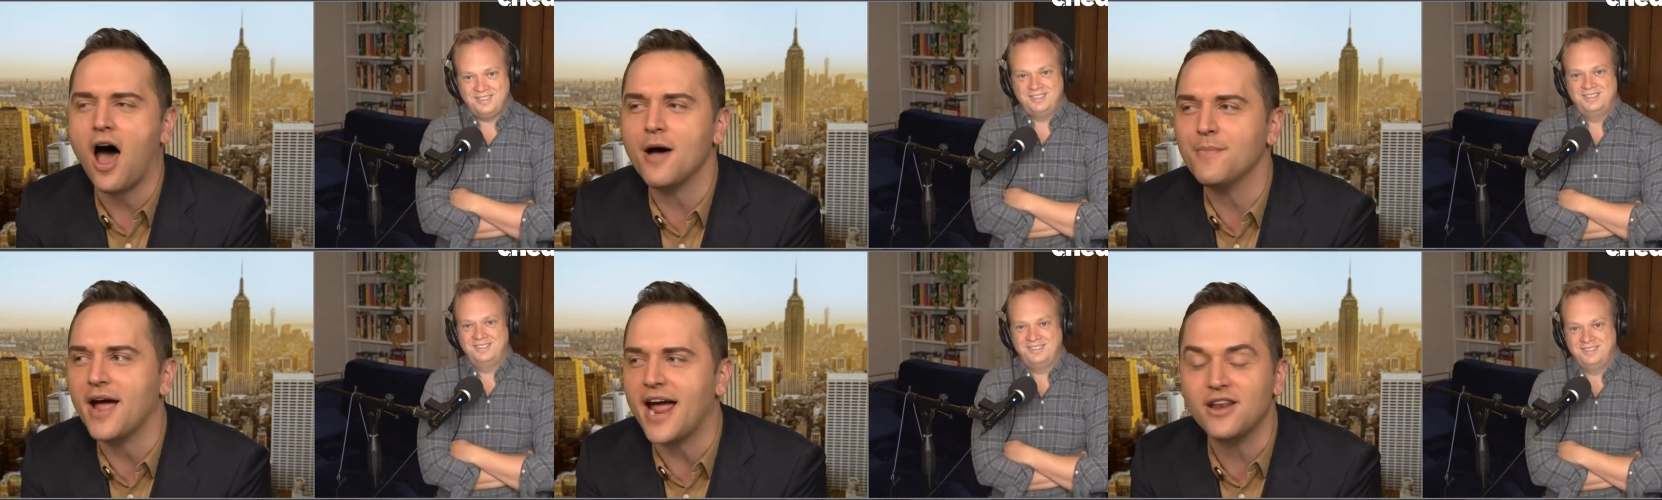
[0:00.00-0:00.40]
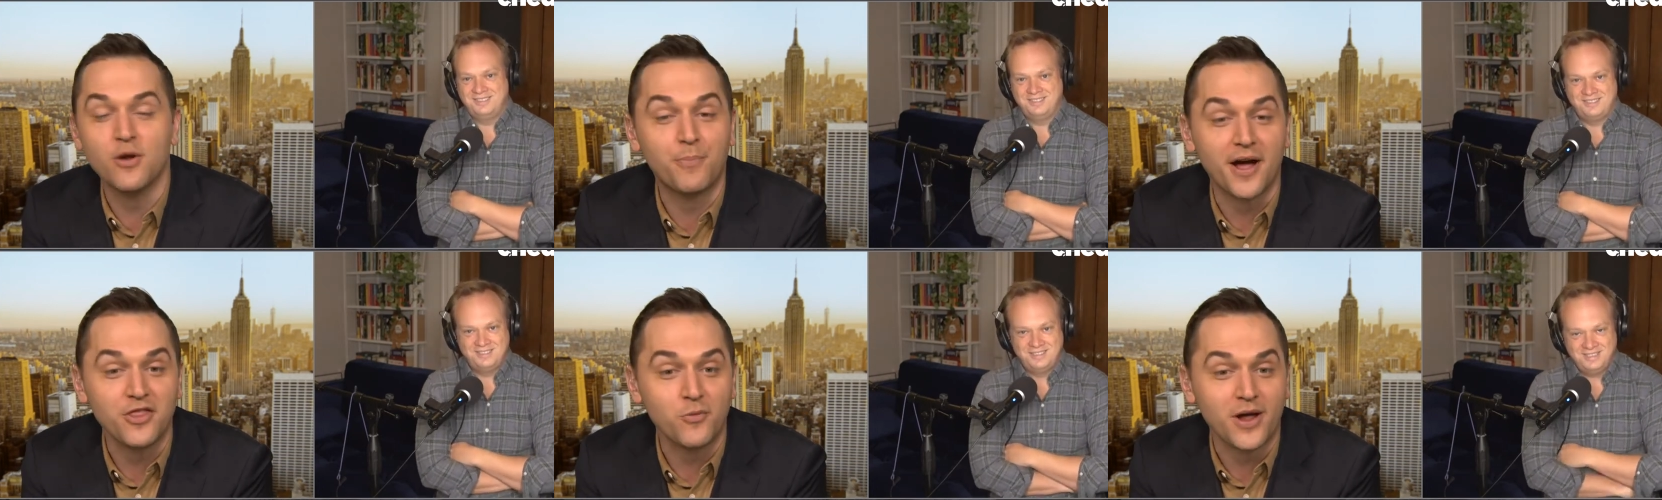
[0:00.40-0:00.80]
Speaker 1: um, and
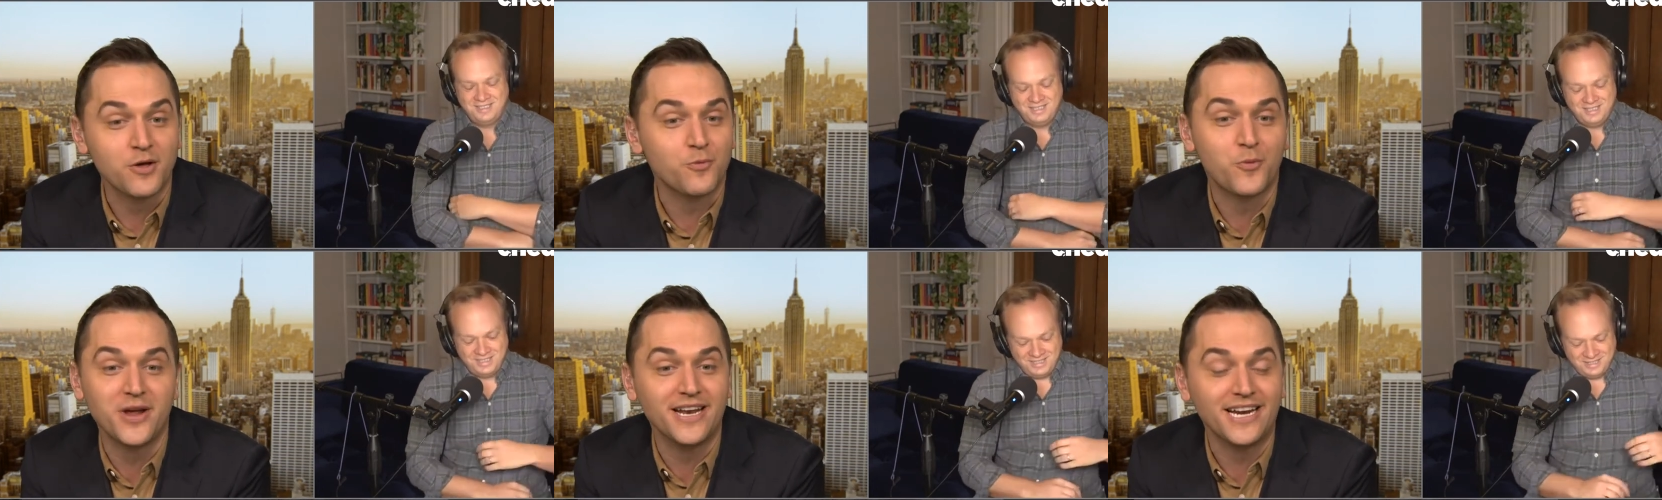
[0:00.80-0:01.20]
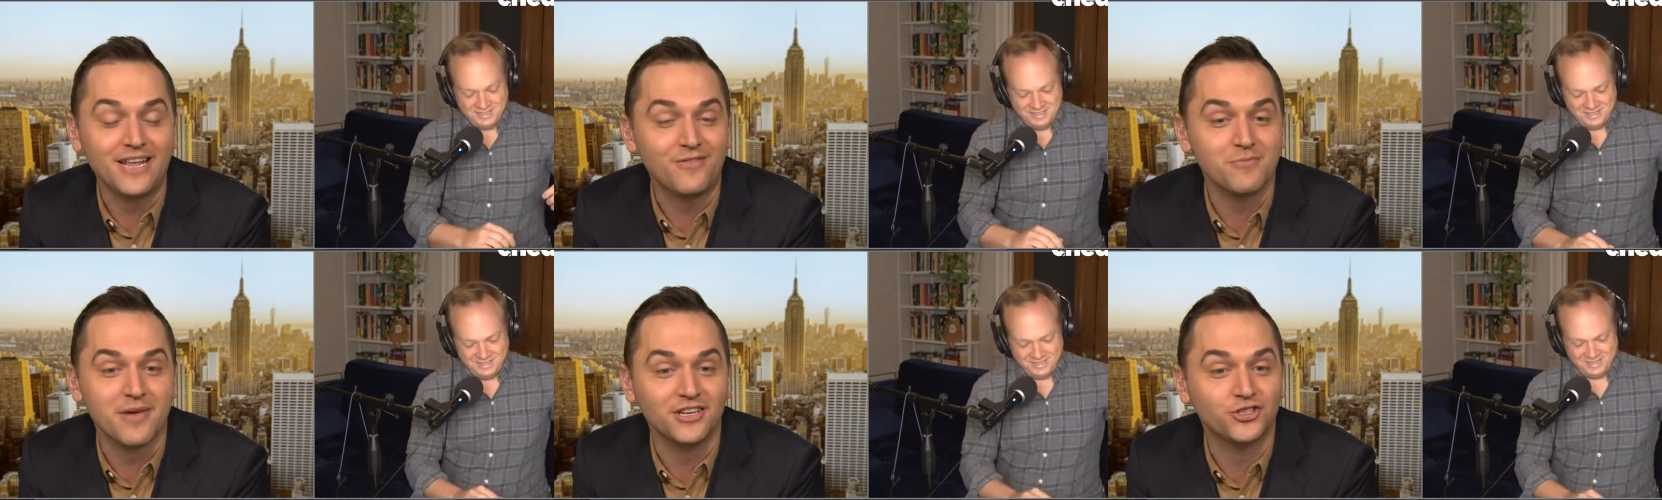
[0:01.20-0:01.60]
by the way, we didn't
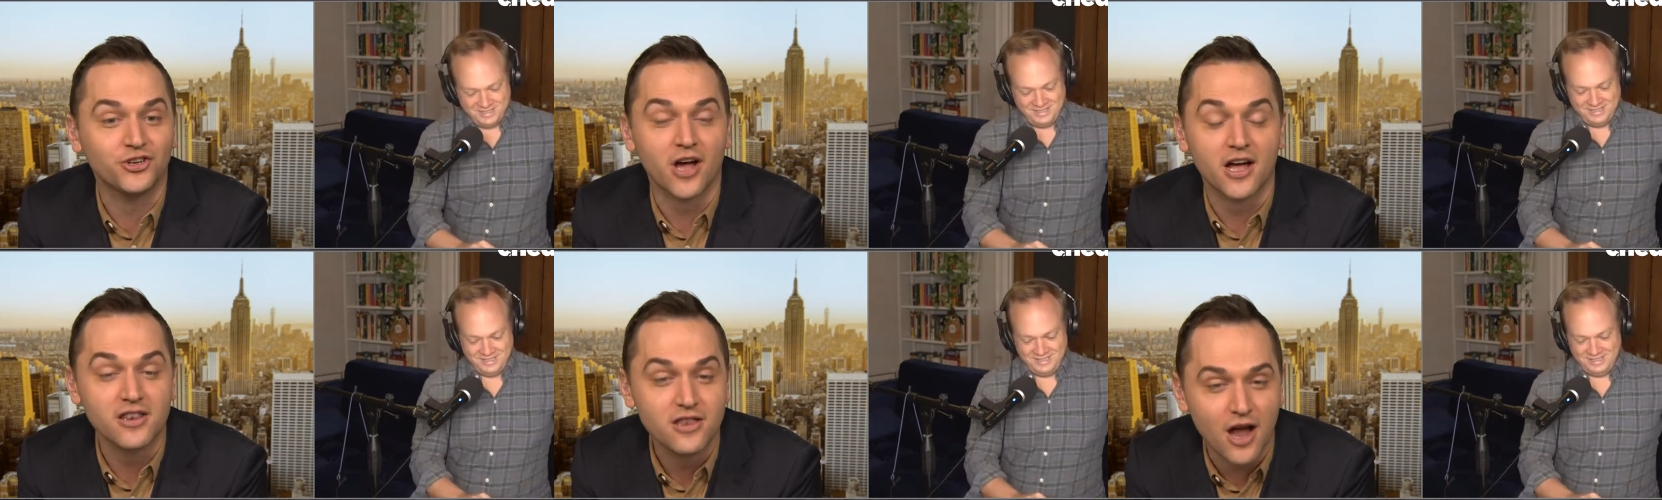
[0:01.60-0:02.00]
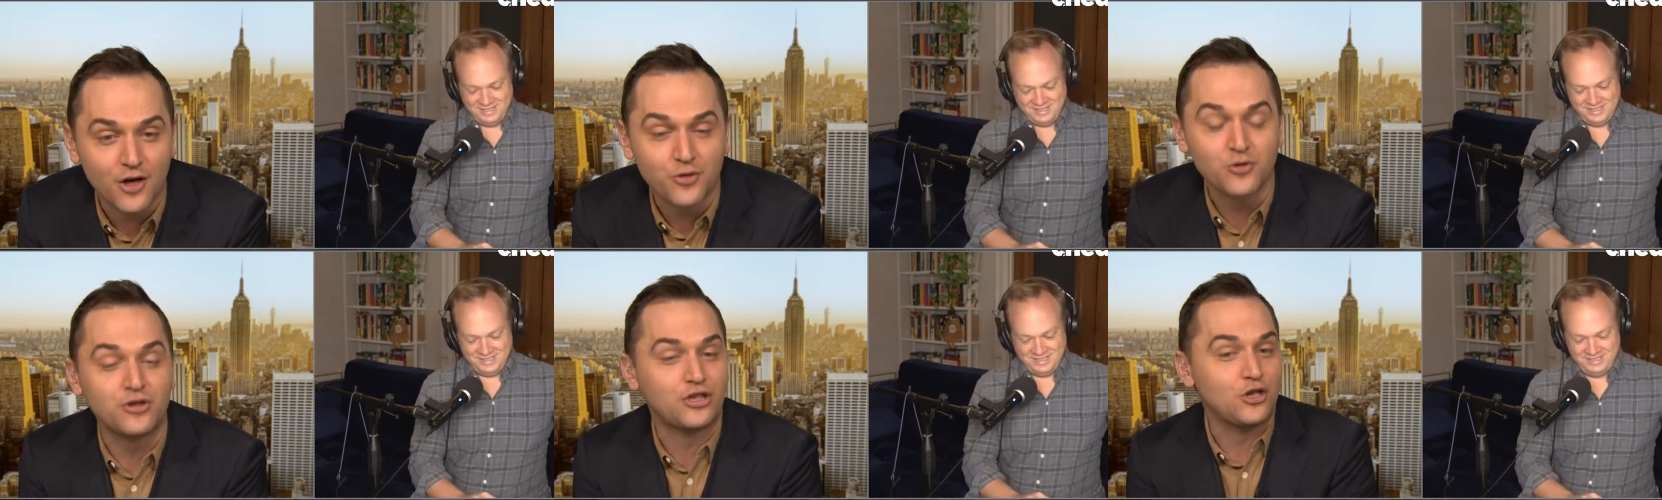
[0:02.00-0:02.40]
even mention
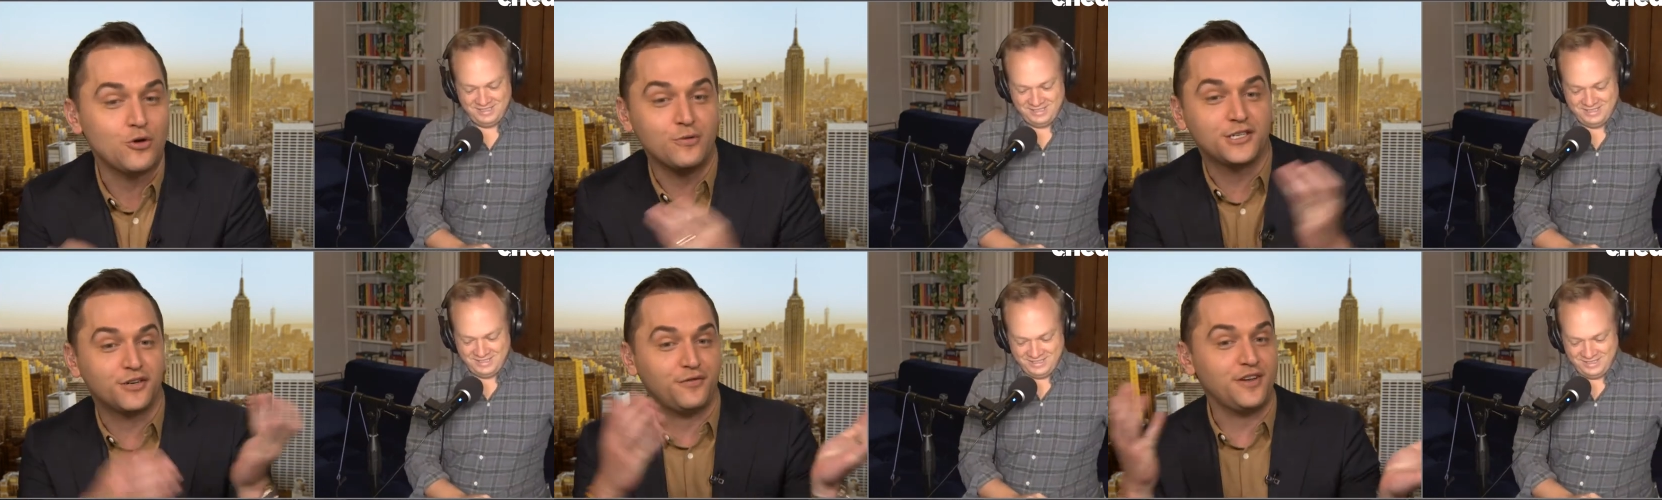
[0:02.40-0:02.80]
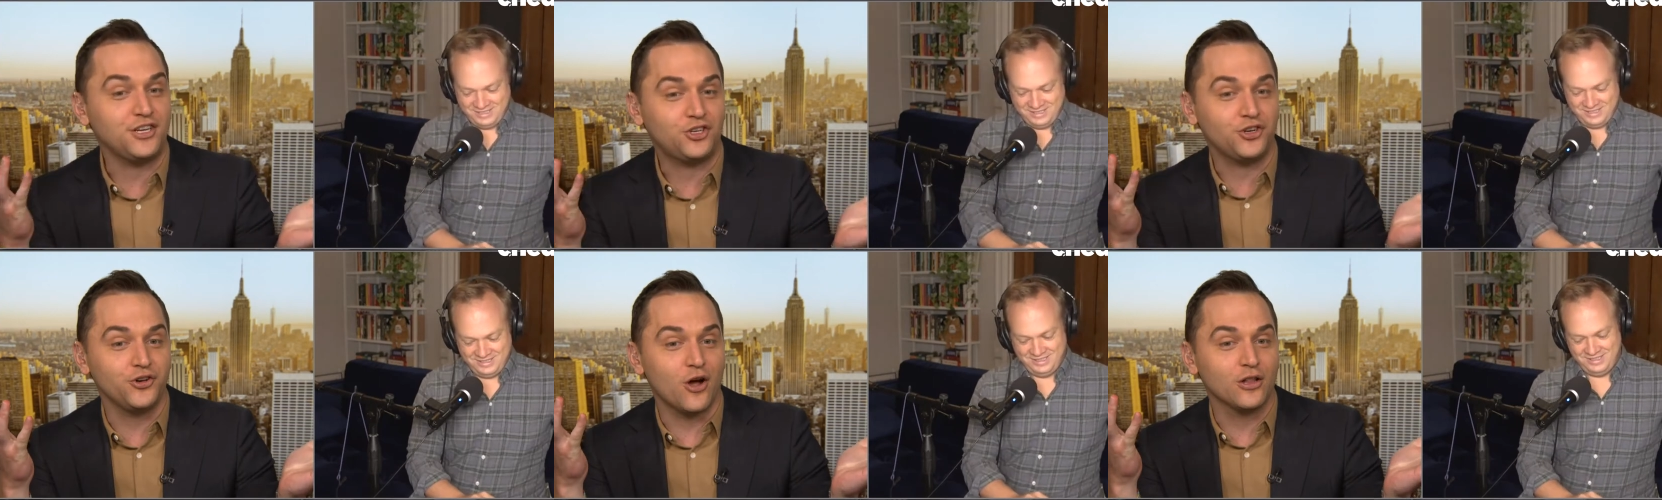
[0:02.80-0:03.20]
another huge
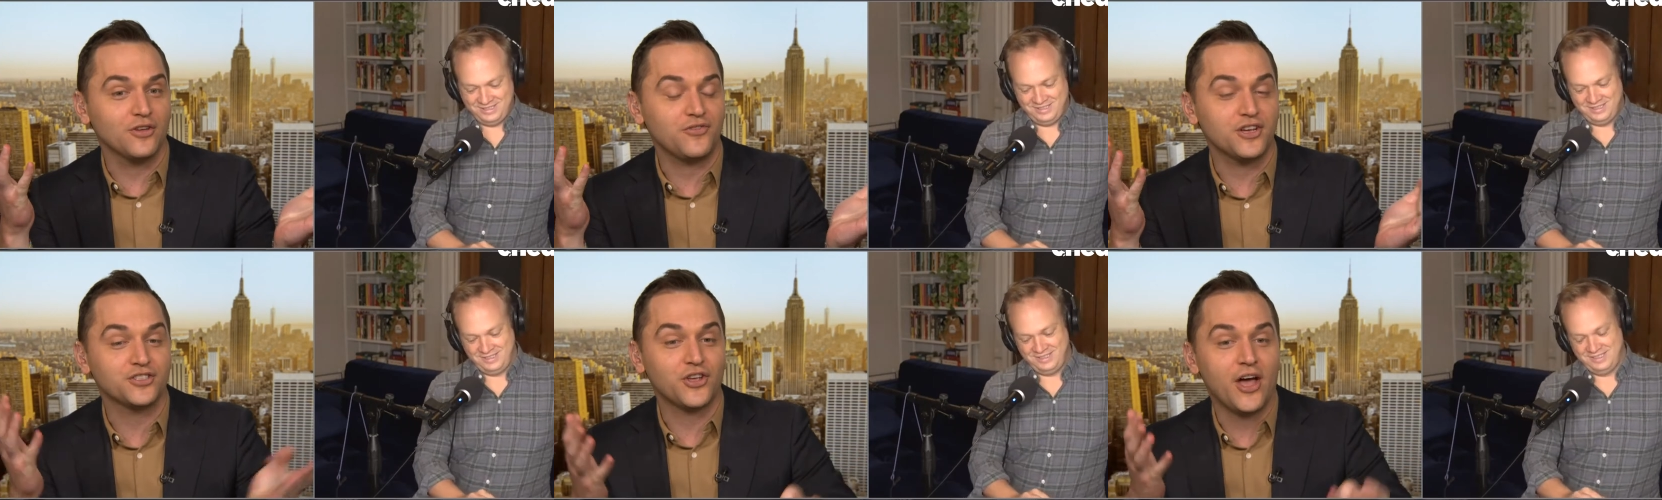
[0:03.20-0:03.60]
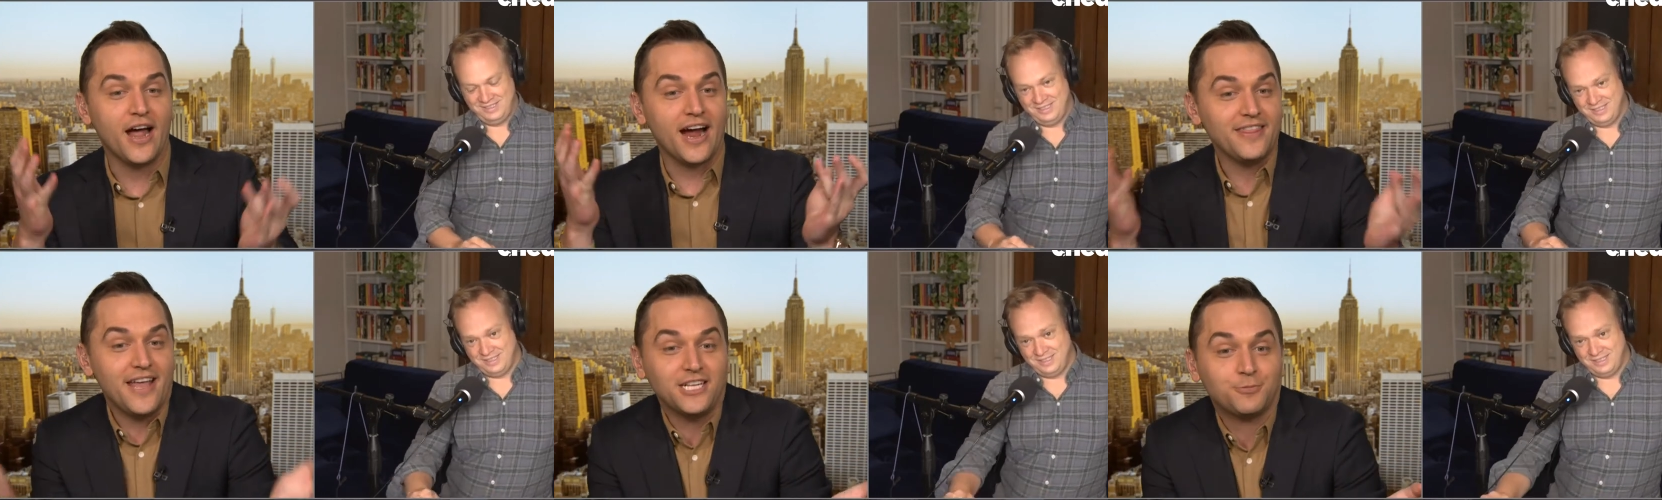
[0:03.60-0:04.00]
fish in all of this,
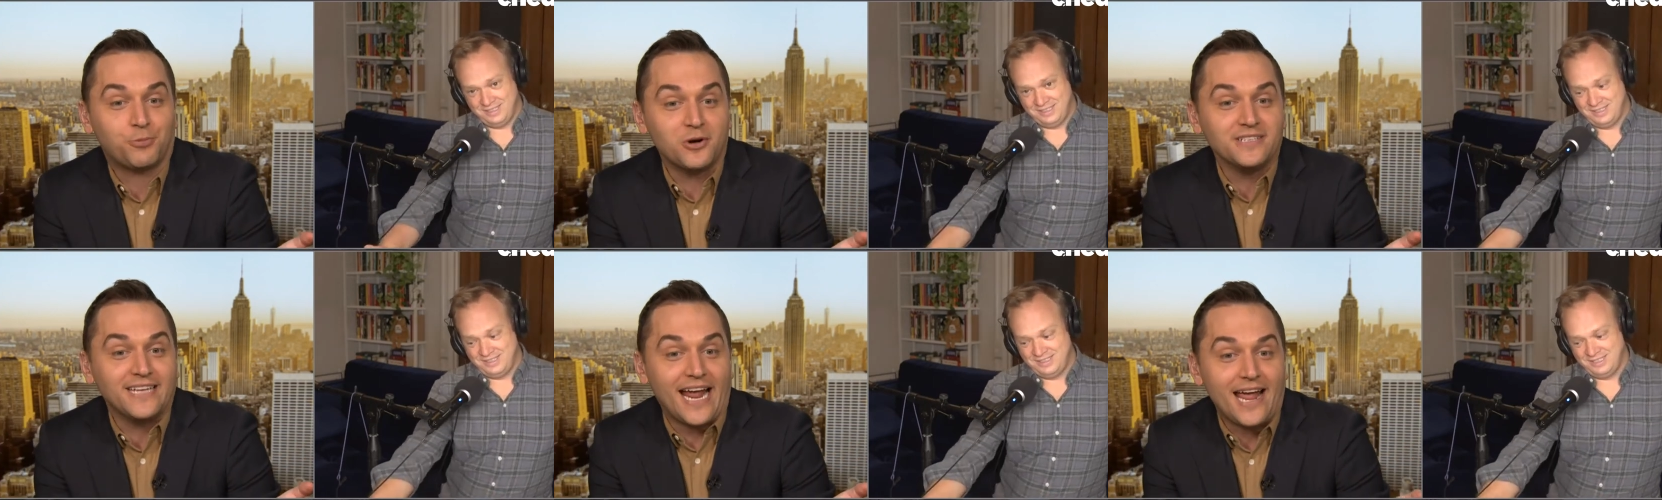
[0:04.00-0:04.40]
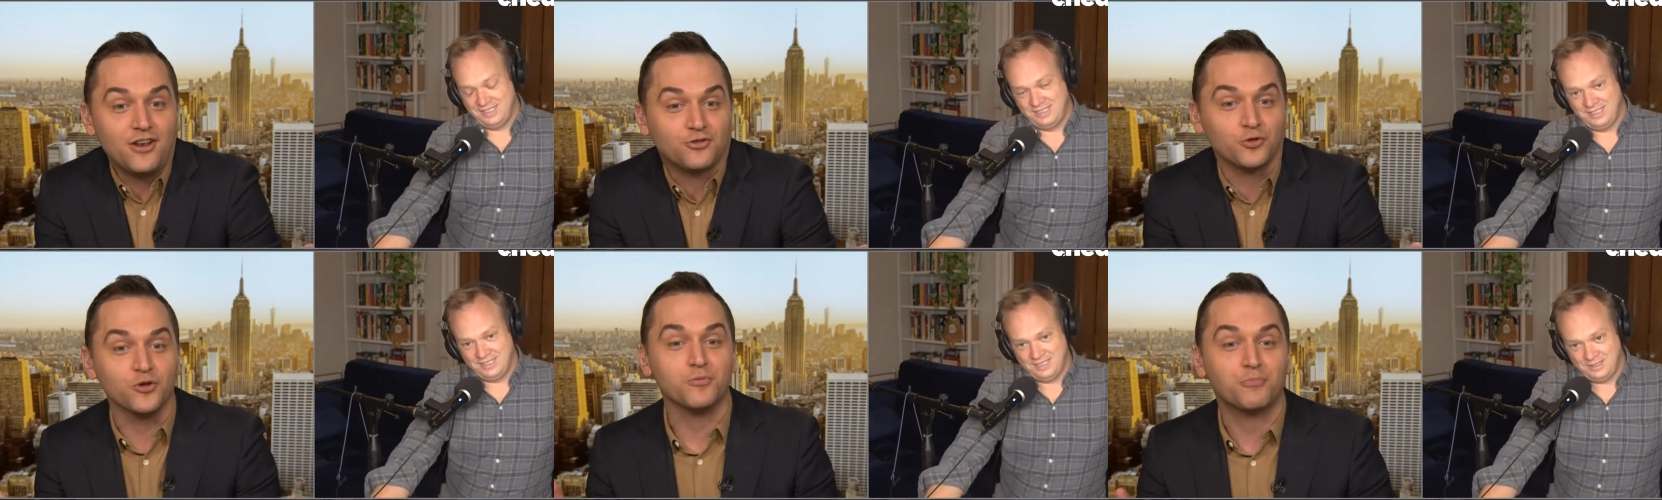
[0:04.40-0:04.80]
and that's Prince Andrew.